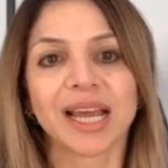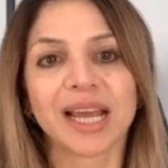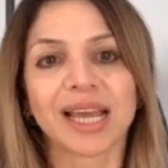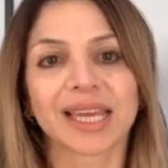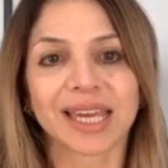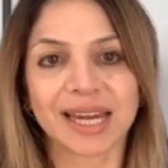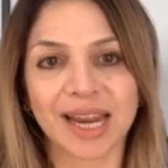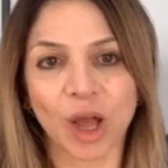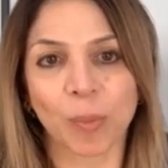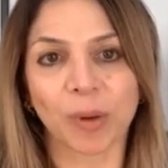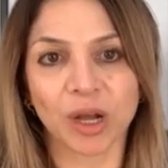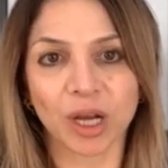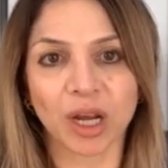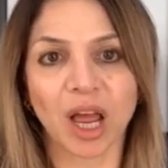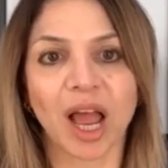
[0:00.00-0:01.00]
can help a
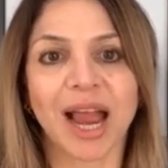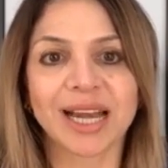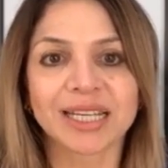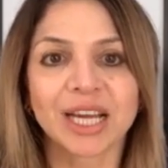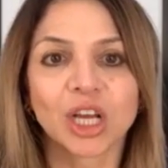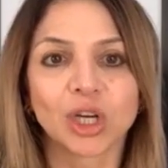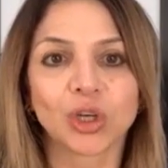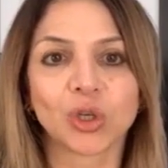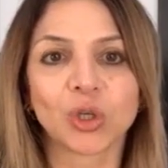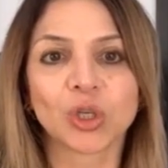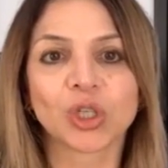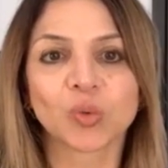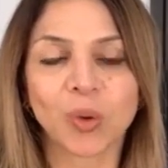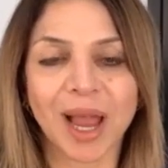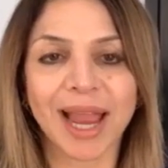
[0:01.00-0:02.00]
client
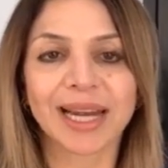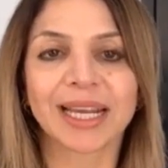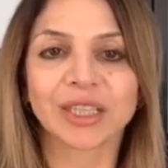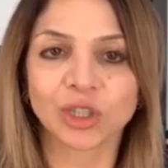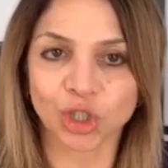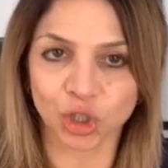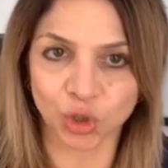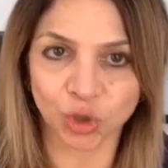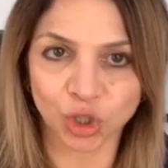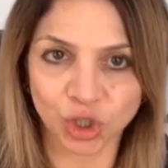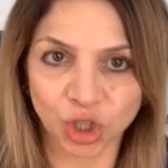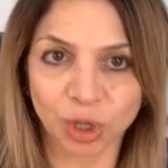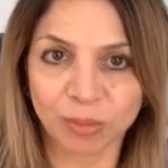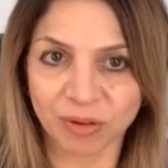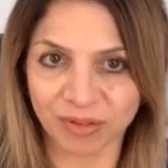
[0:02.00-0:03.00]
lose weight in the short
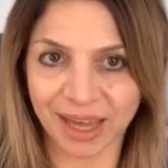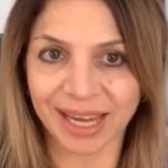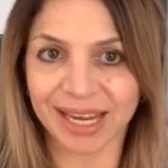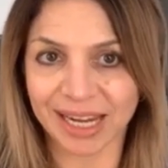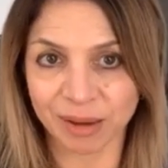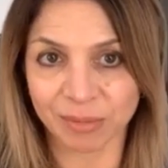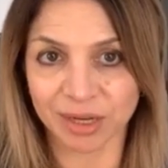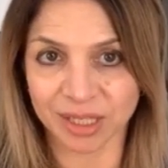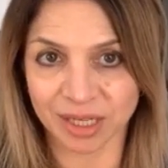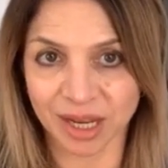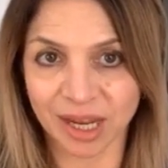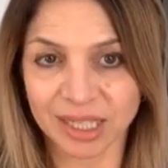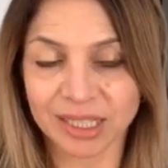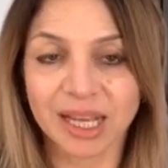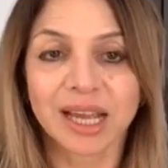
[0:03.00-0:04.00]
term if they can
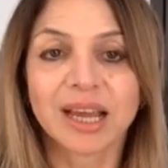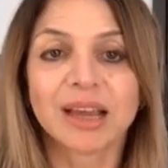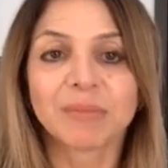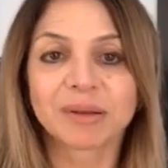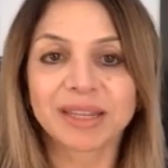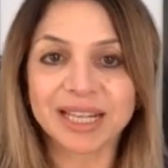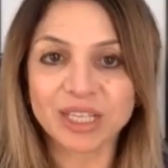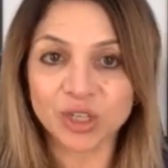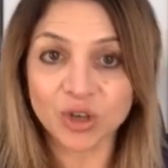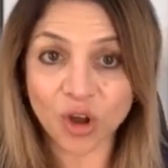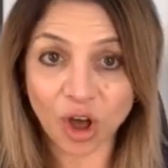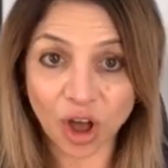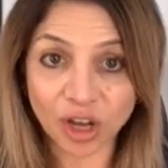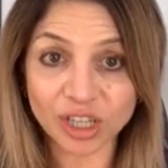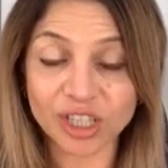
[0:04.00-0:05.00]
hypnotize. But that's
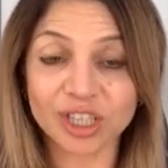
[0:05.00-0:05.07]
not